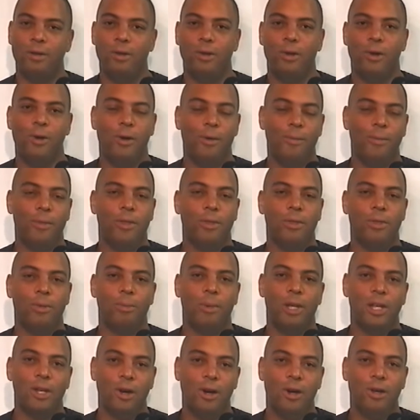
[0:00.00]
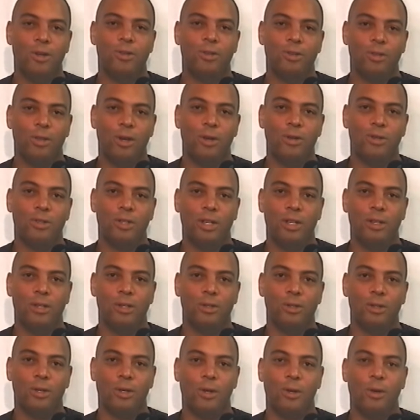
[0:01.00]
You know, my daughter's 13
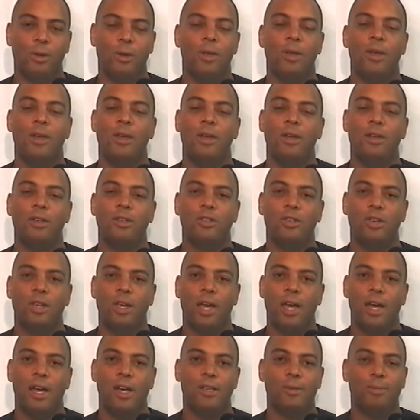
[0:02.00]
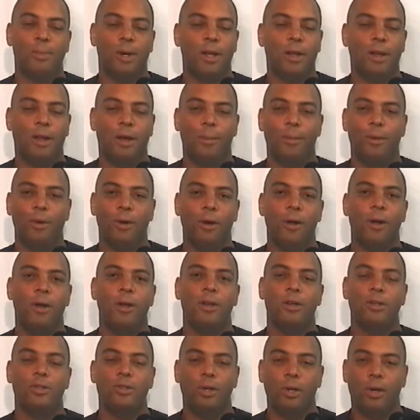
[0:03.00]
years old. She has my number.
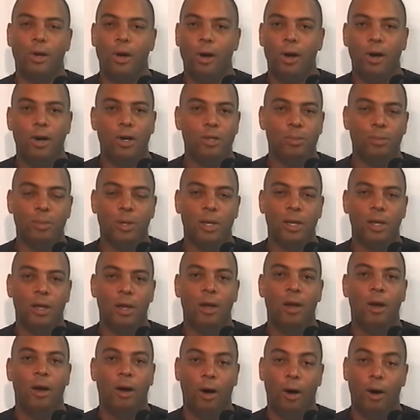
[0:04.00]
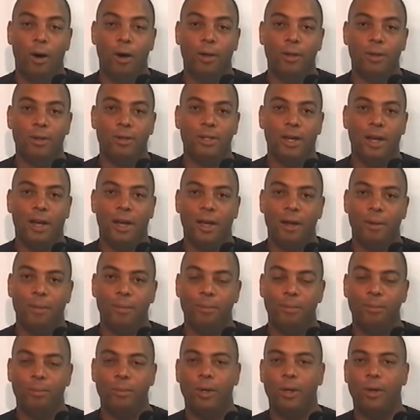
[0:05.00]
She calls me all the time.
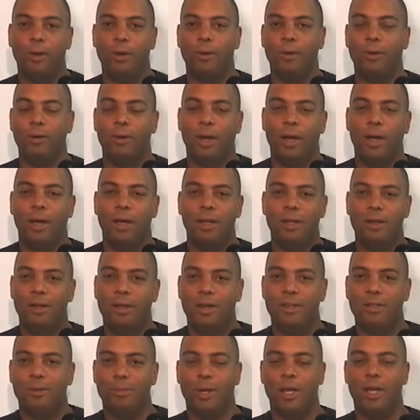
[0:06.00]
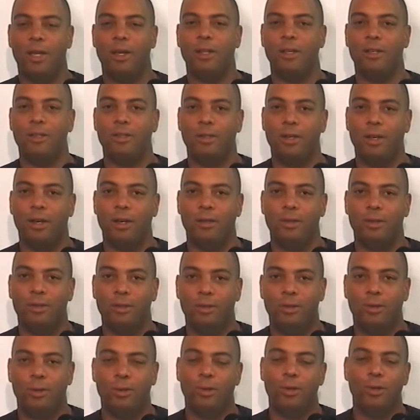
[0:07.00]
You know, it doesn't make any sense.
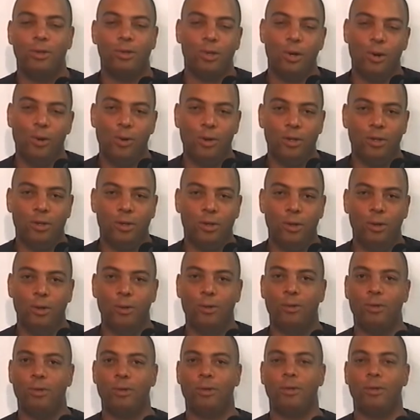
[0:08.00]
So there's no excuse.